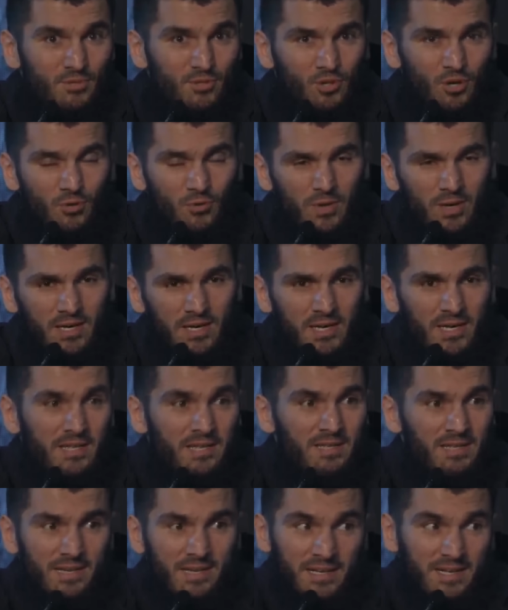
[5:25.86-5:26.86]
know,
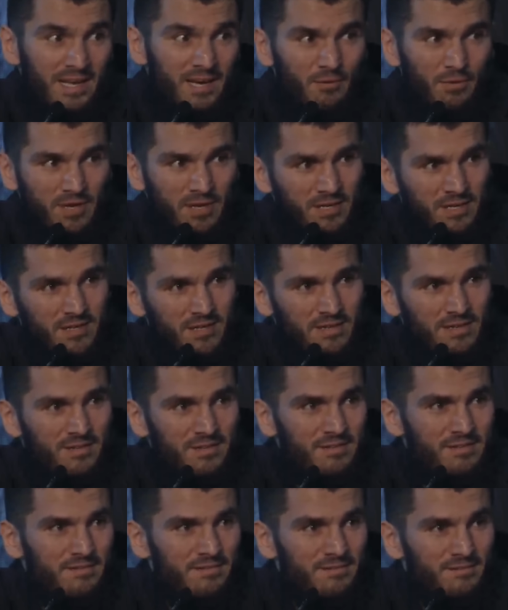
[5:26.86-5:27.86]
and I
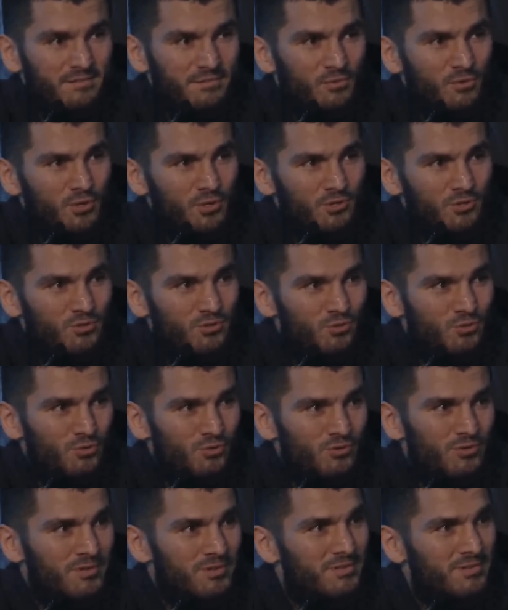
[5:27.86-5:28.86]
never want
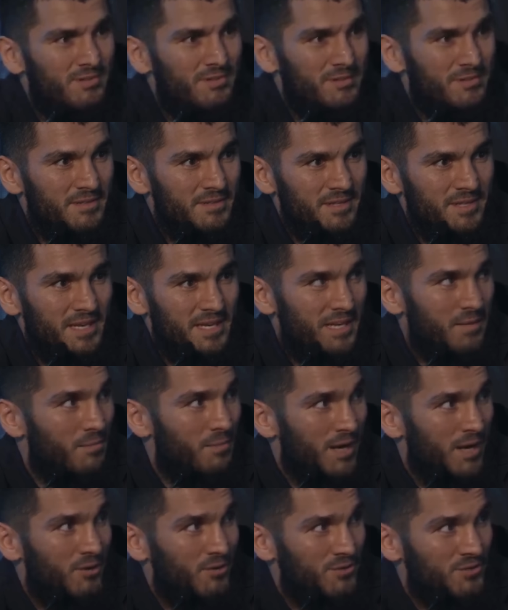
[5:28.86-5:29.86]
to knock
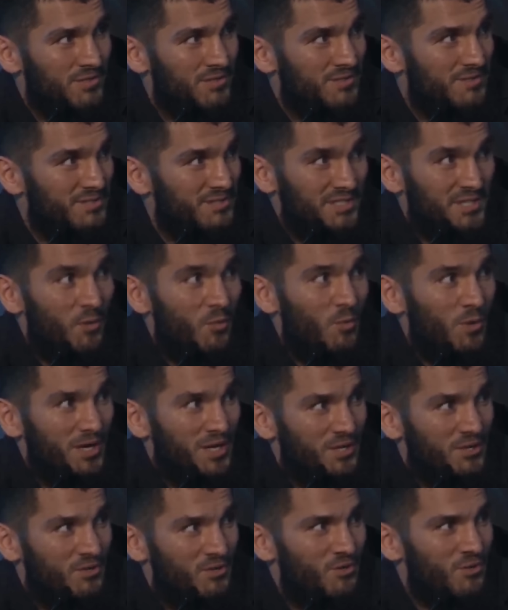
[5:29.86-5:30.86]
him out
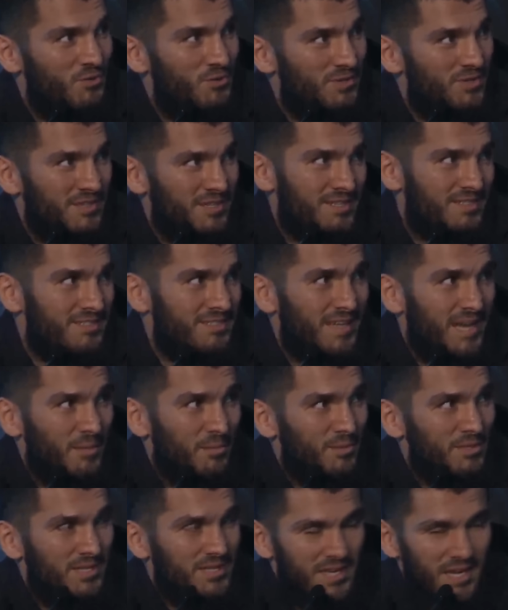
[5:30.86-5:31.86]
someone, you know. It's
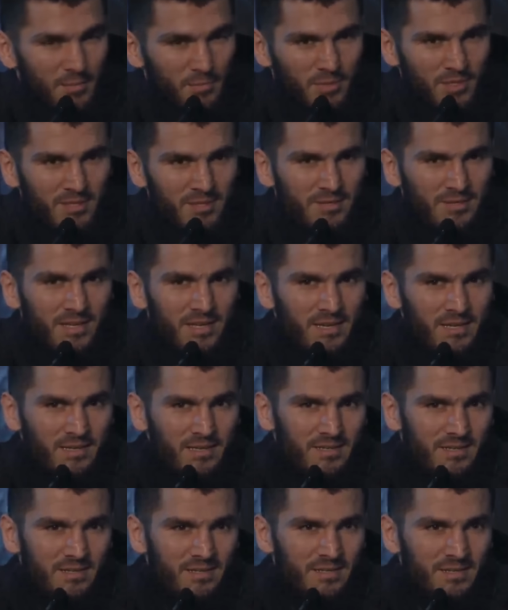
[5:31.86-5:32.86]
happened like,
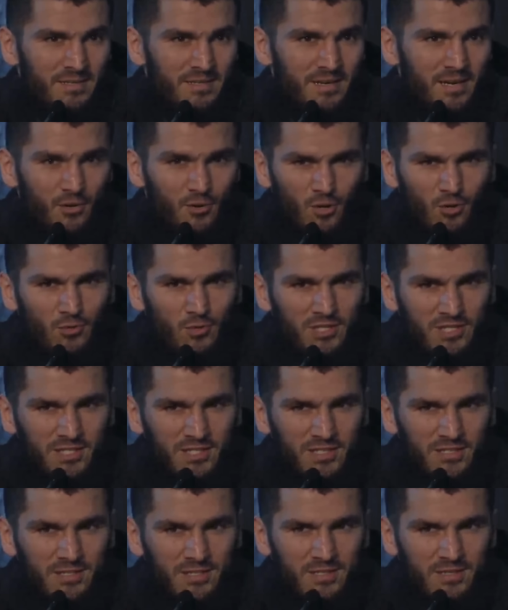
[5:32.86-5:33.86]
I
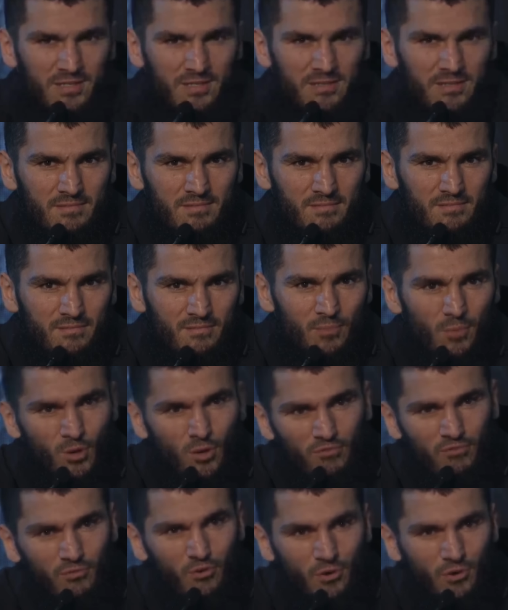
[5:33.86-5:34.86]
always
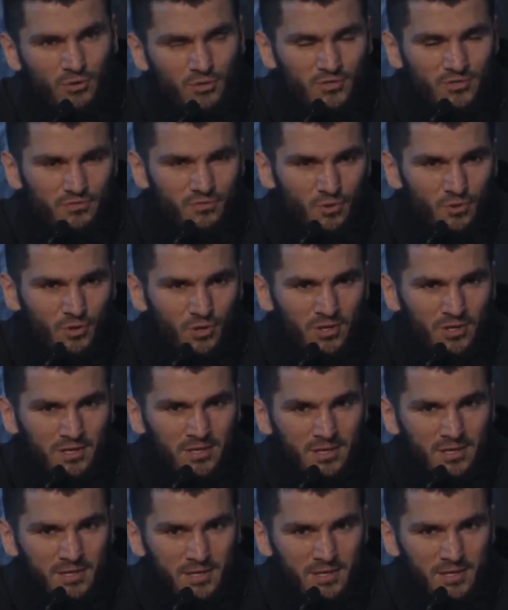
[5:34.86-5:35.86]
more focus for
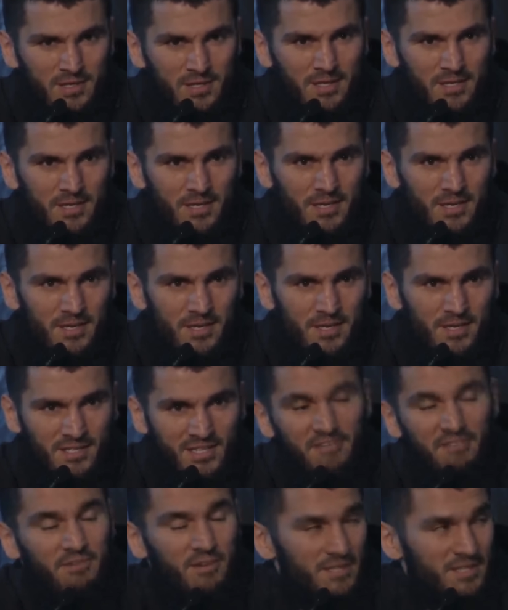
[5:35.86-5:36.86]

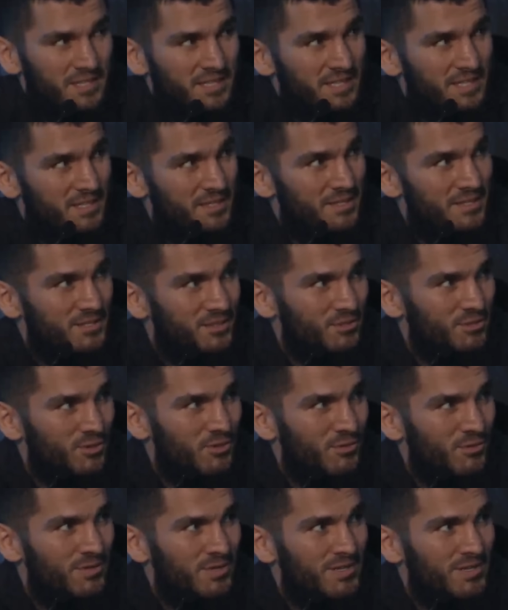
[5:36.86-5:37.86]
different details, you
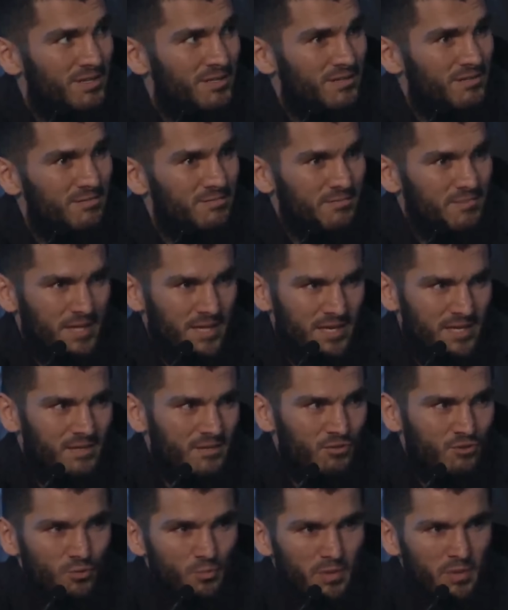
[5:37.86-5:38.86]
know, like
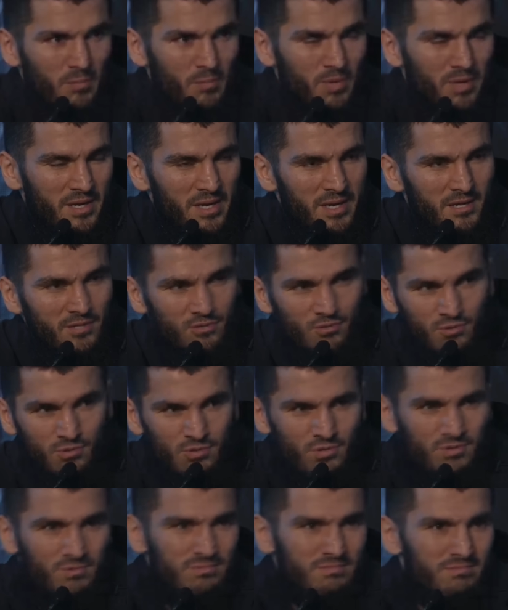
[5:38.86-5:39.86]
to prepare,
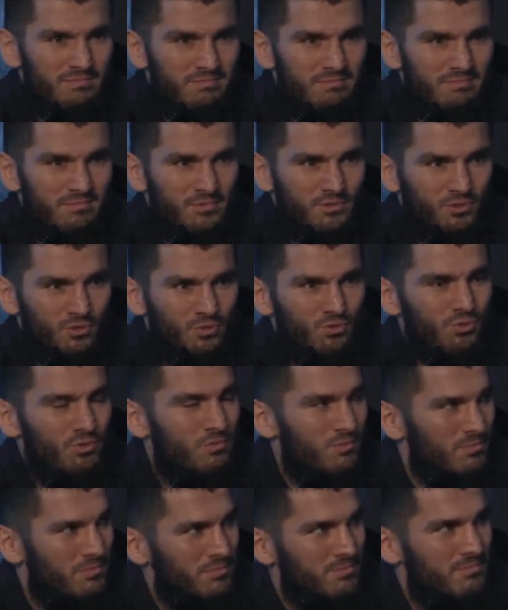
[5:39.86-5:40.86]
to
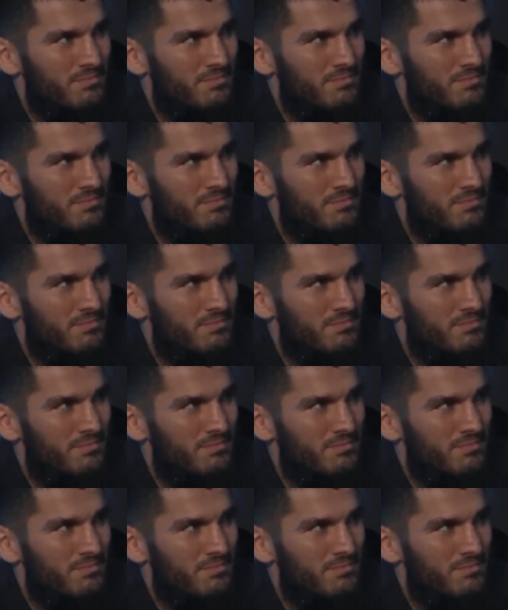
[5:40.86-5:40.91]
do